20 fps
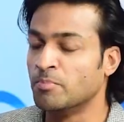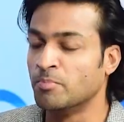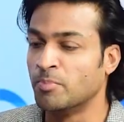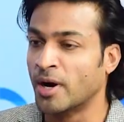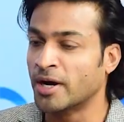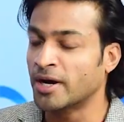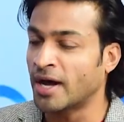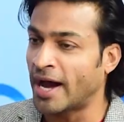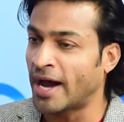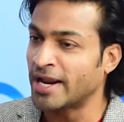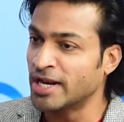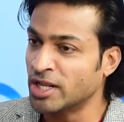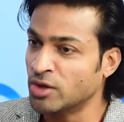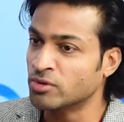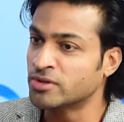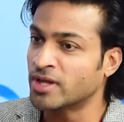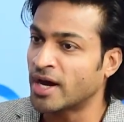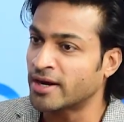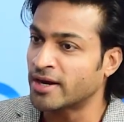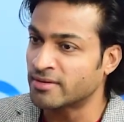but I
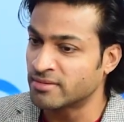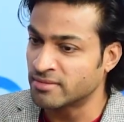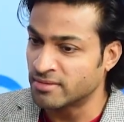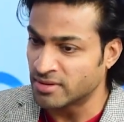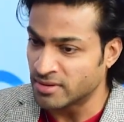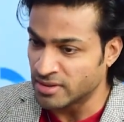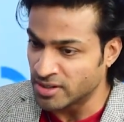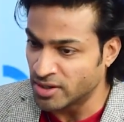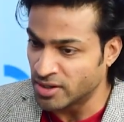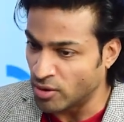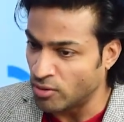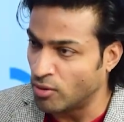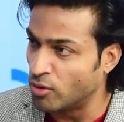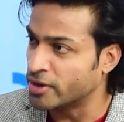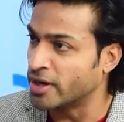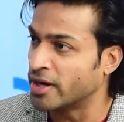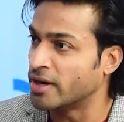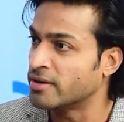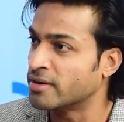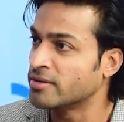knew that, you know,
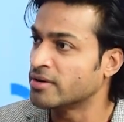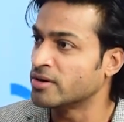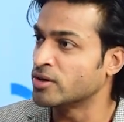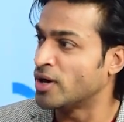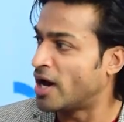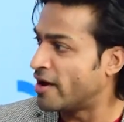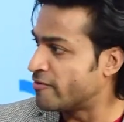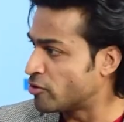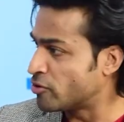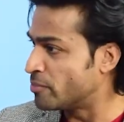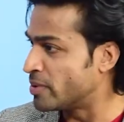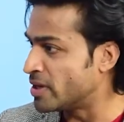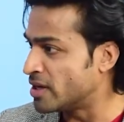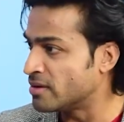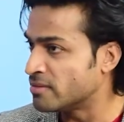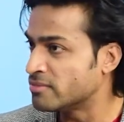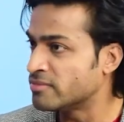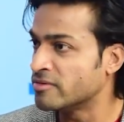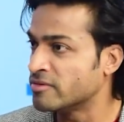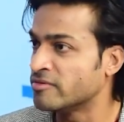okay, you have to
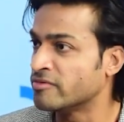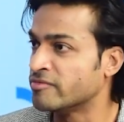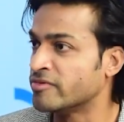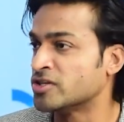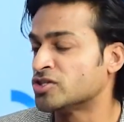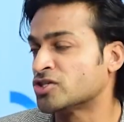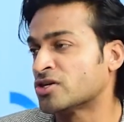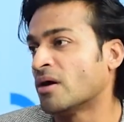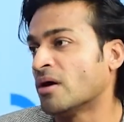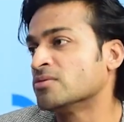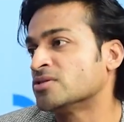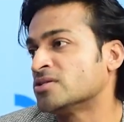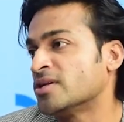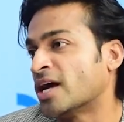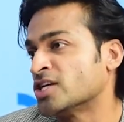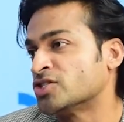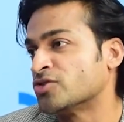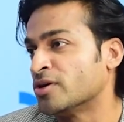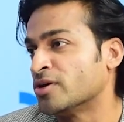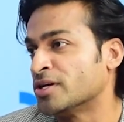be, which comes
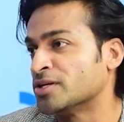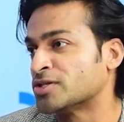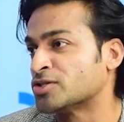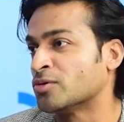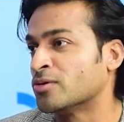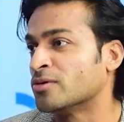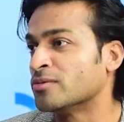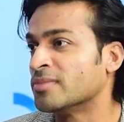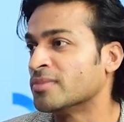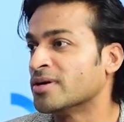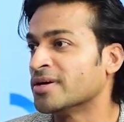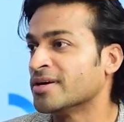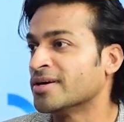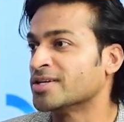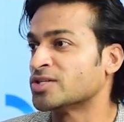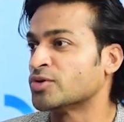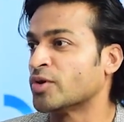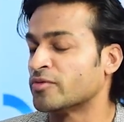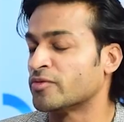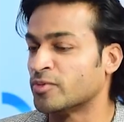naturally. So
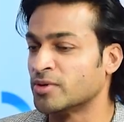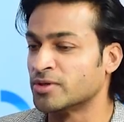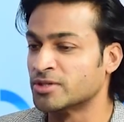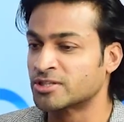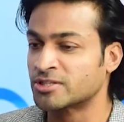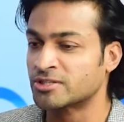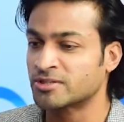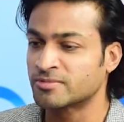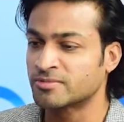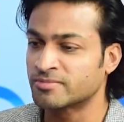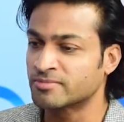it was,